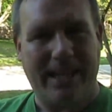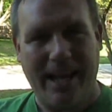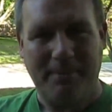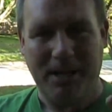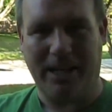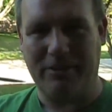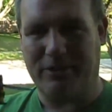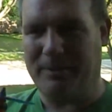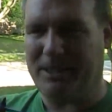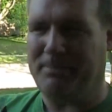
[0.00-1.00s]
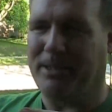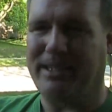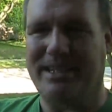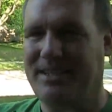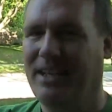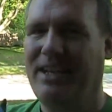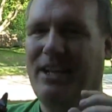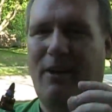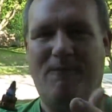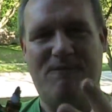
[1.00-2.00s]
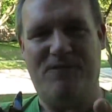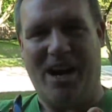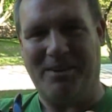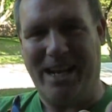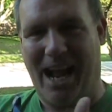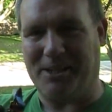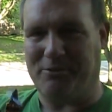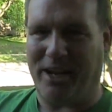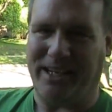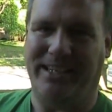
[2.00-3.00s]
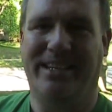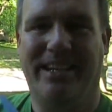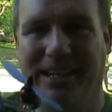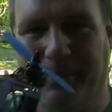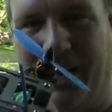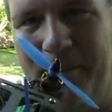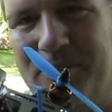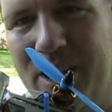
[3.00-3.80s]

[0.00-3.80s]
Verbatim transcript: Again, I'm talking from experience. Very aggravating. Anyway,